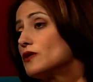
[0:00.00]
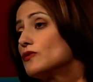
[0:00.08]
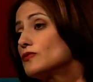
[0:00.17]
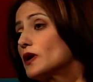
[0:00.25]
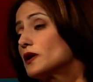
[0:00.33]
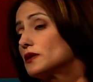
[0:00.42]

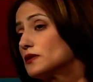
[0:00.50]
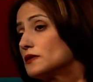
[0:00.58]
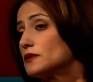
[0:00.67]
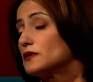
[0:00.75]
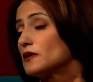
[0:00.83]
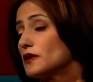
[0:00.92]
knew, and
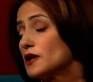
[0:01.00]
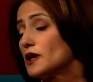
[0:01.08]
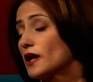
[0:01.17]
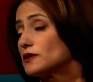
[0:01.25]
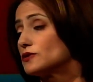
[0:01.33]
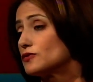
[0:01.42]

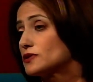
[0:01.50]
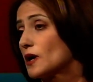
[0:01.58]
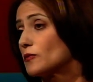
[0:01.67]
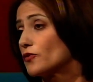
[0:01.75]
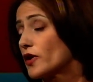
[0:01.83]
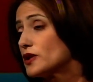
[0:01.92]
he had to do
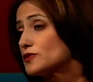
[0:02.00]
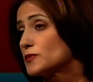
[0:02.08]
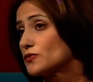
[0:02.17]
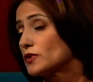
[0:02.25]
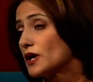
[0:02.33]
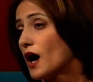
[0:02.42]
some
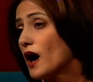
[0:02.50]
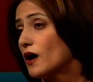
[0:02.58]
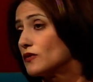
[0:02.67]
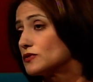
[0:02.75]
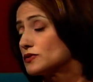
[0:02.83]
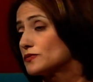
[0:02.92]
arrangements with the
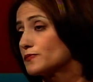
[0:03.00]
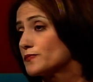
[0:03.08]
house.